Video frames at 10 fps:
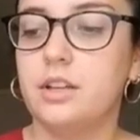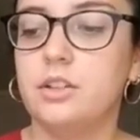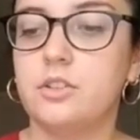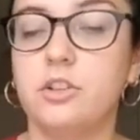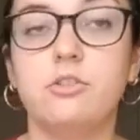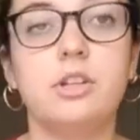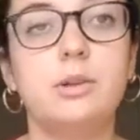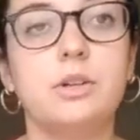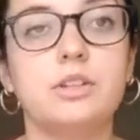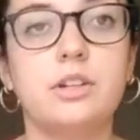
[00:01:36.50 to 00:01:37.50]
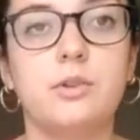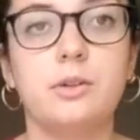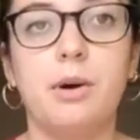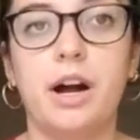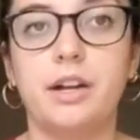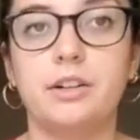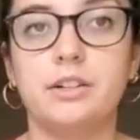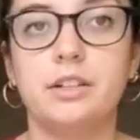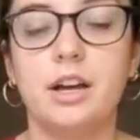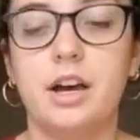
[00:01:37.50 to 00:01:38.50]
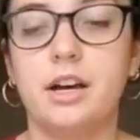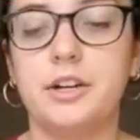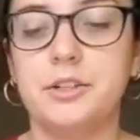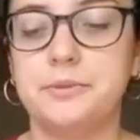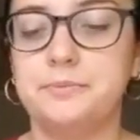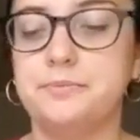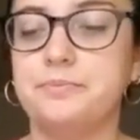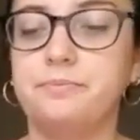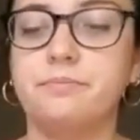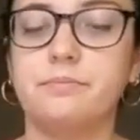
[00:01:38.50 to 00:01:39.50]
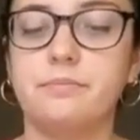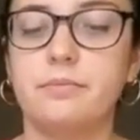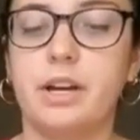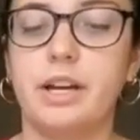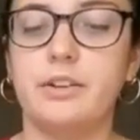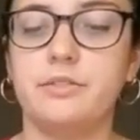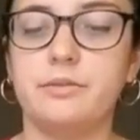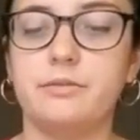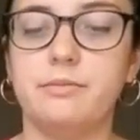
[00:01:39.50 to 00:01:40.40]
So you really want to start with a pile. I have